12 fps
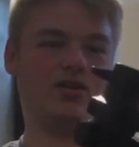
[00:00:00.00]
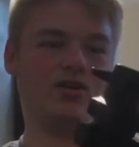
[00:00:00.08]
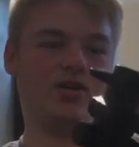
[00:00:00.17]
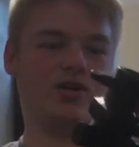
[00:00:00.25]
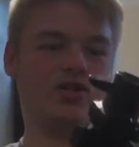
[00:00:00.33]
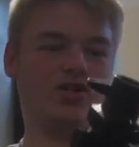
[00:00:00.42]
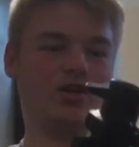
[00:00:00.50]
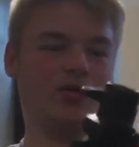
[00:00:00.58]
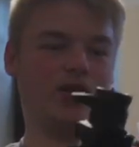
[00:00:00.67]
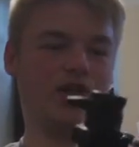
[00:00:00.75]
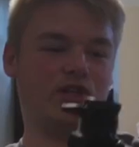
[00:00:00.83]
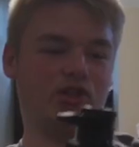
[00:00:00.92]
So
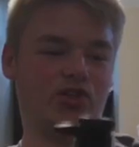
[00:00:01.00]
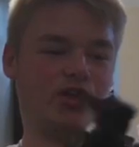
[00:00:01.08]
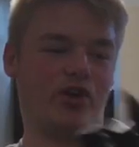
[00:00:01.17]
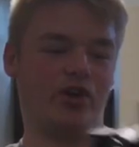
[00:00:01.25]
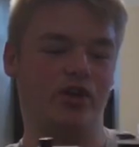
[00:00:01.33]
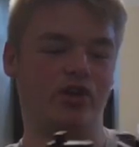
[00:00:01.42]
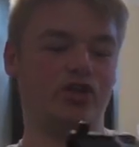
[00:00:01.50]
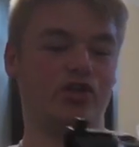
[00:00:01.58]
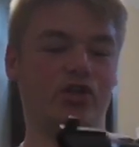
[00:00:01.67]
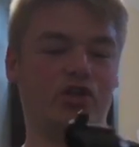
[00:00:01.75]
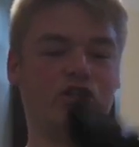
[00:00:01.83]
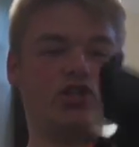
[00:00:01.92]
unnecessary.
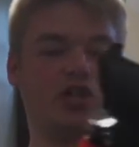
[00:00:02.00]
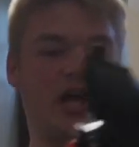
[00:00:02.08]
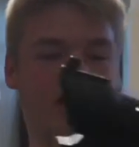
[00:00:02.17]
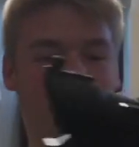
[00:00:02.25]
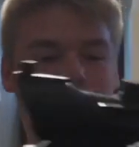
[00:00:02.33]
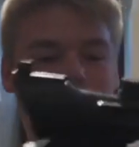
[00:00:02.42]
This side on here